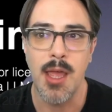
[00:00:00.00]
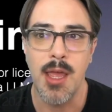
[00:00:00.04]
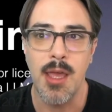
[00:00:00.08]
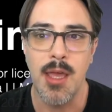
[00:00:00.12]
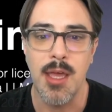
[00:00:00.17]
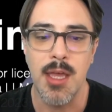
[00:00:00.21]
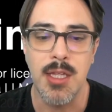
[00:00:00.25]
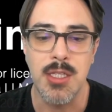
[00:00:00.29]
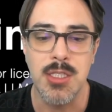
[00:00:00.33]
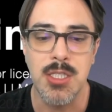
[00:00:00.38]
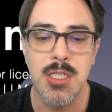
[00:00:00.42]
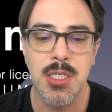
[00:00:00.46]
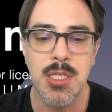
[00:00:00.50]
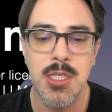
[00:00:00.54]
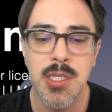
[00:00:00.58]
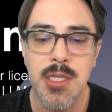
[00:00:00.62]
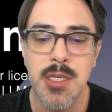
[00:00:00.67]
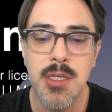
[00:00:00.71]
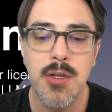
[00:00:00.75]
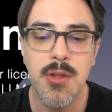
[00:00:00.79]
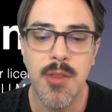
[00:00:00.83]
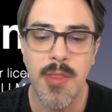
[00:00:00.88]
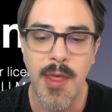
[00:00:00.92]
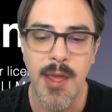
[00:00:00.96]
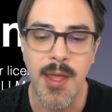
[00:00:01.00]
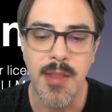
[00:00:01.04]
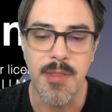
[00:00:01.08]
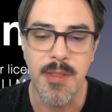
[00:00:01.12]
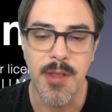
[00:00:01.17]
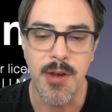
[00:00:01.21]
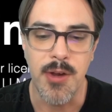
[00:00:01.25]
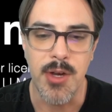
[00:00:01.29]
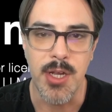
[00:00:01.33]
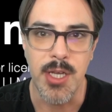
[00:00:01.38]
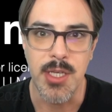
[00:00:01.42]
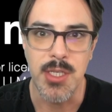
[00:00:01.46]
It's clear that
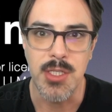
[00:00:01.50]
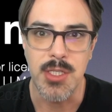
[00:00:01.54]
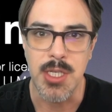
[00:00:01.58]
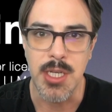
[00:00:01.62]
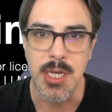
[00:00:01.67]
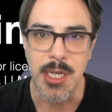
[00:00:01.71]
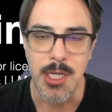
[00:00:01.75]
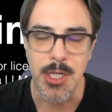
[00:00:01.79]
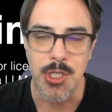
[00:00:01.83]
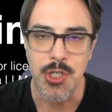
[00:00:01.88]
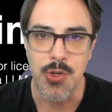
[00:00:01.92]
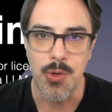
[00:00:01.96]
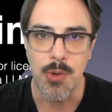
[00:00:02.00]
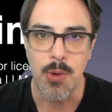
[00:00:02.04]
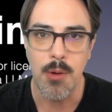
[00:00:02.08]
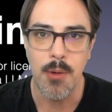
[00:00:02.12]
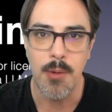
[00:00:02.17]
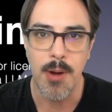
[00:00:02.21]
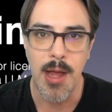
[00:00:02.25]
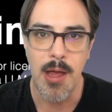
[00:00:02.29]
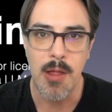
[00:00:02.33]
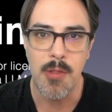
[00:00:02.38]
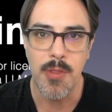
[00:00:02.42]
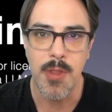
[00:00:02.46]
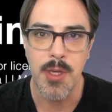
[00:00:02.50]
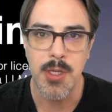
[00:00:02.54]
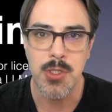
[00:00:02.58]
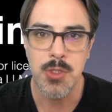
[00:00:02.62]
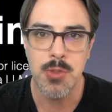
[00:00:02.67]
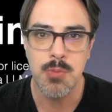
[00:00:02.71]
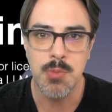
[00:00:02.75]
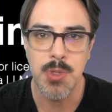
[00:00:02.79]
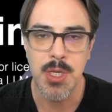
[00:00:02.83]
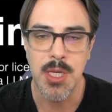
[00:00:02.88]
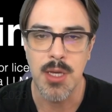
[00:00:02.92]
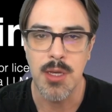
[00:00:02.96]
there is an issue around this
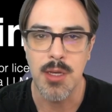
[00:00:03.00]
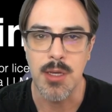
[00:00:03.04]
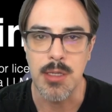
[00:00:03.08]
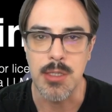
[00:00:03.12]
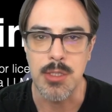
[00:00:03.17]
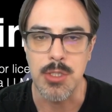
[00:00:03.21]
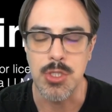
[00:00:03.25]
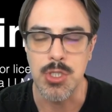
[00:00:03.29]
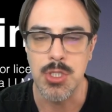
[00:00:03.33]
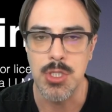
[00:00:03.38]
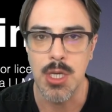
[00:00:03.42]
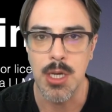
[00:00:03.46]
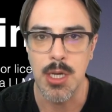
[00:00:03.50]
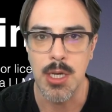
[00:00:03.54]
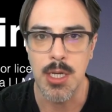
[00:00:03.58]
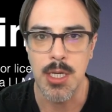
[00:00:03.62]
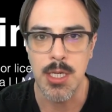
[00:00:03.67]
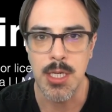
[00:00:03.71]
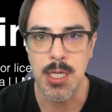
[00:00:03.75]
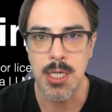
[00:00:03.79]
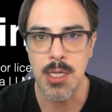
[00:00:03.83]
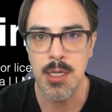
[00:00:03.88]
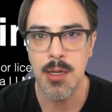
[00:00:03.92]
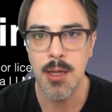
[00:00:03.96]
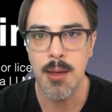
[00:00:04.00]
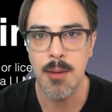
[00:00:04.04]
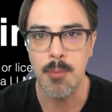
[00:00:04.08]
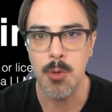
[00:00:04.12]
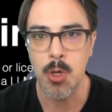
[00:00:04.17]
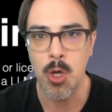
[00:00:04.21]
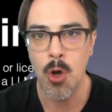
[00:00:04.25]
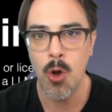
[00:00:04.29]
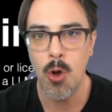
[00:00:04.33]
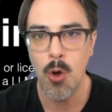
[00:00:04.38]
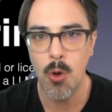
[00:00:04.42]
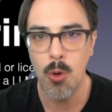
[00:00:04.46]
because GitHub
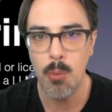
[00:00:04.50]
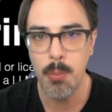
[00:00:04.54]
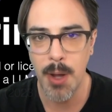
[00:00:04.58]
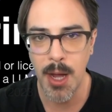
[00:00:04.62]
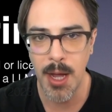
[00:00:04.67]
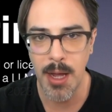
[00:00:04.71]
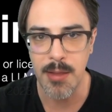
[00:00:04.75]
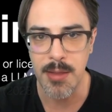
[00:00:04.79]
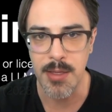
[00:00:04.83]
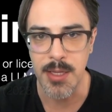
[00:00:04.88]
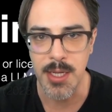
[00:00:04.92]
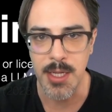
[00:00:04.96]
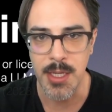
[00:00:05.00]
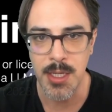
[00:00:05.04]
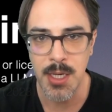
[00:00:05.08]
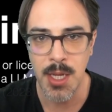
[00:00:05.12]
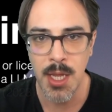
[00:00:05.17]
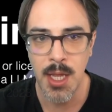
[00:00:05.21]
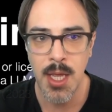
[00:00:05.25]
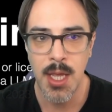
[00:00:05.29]
Copilot,